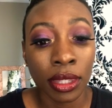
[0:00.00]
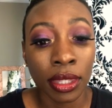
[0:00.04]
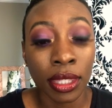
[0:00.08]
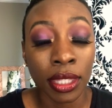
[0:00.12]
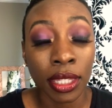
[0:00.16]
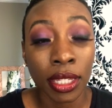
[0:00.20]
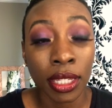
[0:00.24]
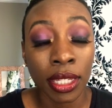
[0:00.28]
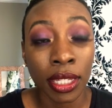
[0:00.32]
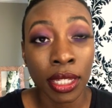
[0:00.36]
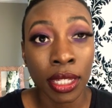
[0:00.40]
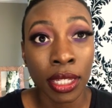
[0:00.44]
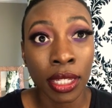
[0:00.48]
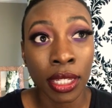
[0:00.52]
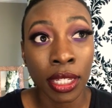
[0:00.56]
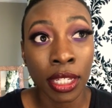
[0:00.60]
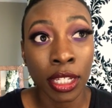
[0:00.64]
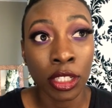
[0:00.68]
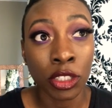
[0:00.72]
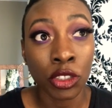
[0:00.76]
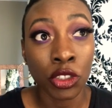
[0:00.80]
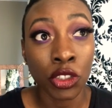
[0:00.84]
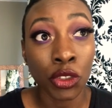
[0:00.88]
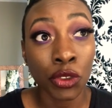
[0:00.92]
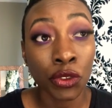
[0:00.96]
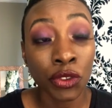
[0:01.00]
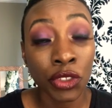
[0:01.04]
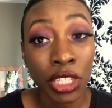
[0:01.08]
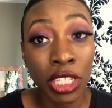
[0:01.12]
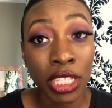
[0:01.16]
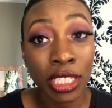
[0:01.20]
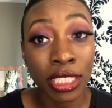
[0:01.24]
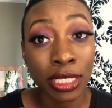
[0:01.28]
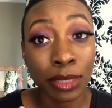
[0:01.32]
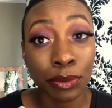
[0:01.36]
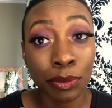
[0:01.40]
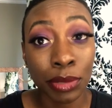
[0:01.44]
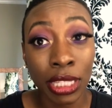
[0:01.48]
the
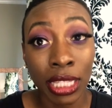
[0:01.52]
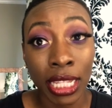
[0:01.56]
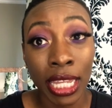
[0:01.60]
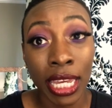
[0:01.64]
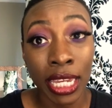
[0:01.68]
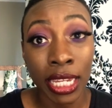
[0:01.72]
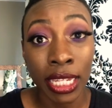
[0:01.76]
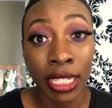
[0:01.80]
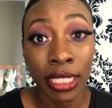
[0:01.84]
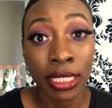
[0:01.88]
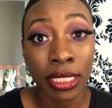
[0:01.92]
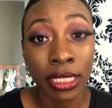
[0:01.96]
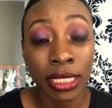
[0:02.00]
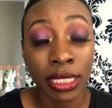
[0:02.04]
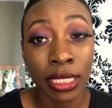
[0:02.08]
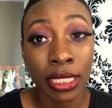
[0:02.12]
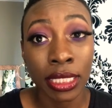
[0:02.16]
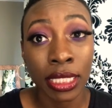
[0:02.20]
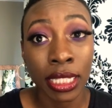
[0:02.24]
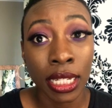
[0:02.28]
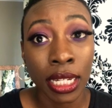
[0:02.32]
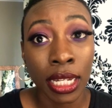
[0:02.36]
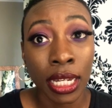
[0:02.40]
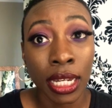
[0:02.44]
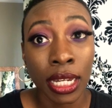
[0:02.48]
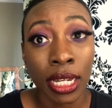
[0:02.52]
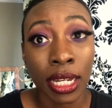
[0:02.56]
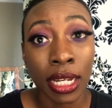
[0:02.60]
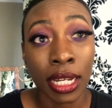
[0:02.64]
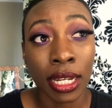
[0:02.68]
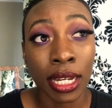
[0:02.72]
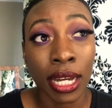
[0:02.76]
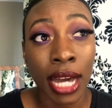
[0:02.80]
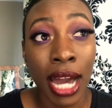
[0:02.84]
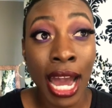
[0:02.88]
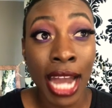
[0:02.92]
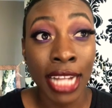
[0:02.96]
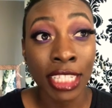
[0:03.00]
Juvia's Place
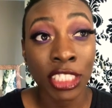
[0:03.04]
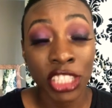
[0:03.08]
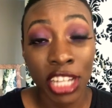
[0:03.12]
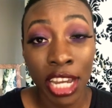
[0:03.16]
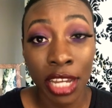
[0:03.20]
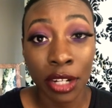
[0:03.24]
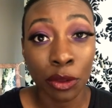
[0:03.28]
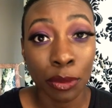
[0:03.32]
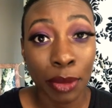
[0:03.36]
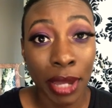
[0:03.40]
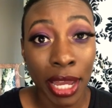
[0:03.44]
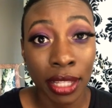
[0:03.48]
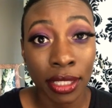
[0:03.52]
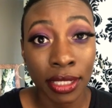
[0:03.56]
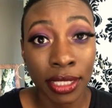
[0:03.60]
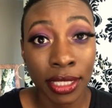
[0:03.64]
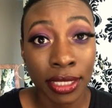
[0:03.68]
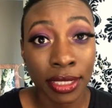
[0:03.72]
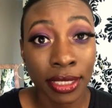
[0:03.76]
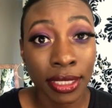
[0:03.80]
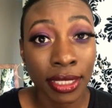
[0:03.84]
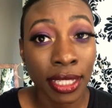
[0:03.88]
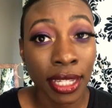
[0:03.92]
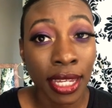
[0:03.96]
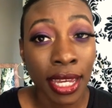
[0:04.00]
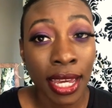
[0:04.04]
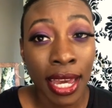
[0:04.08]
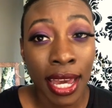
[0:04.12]
eyeshadow palettes.